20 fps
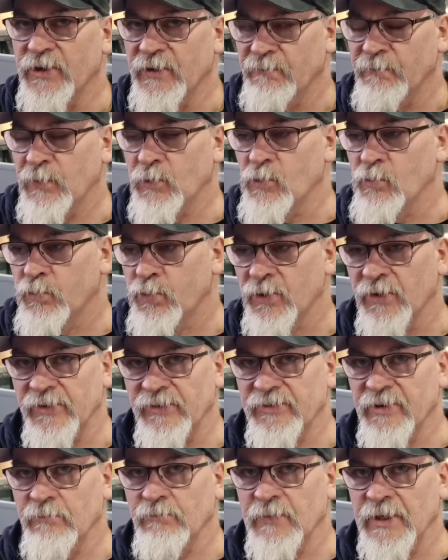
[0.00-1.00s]
difficult putting
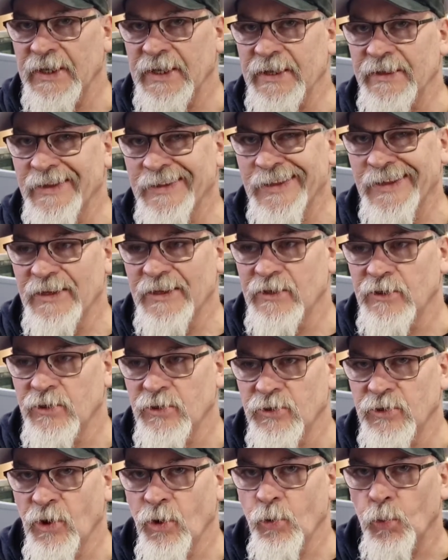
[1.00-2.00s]
something together that you
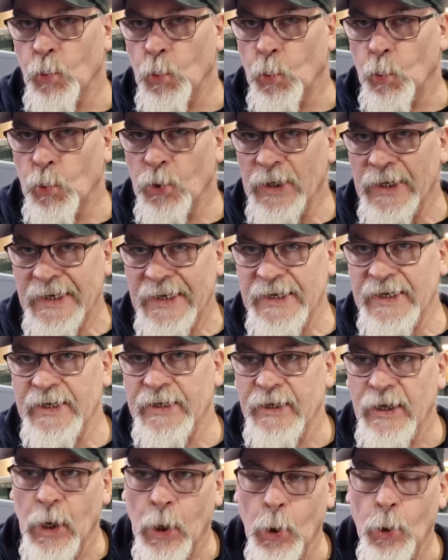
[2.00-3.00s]
don't really
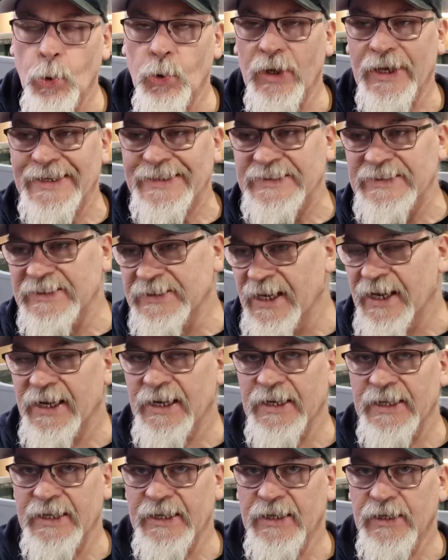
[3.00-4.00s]
know
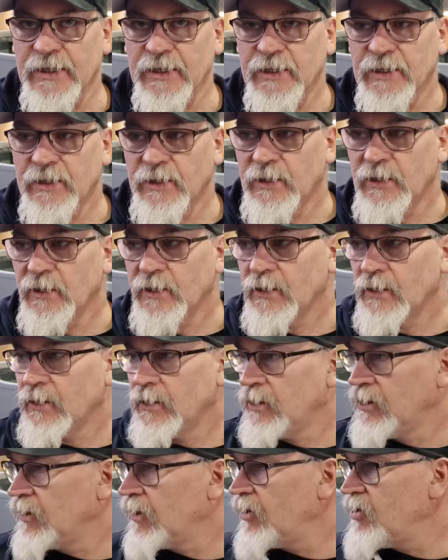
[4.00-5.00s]
exactly
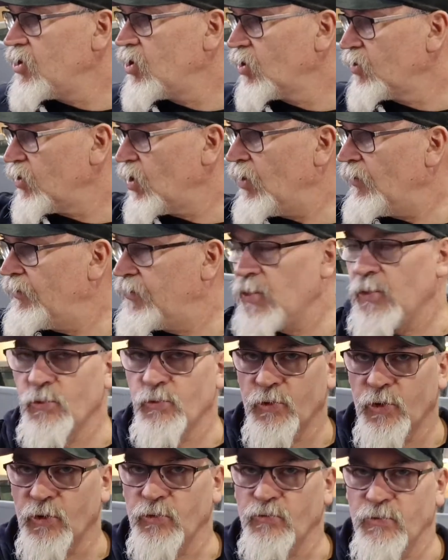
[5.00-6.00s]
you know, you got a few
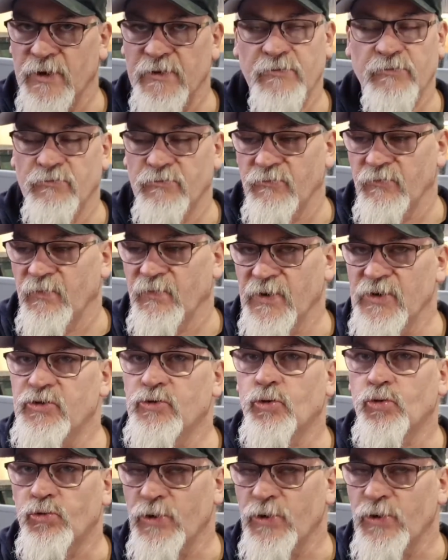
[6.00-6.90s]
good re visual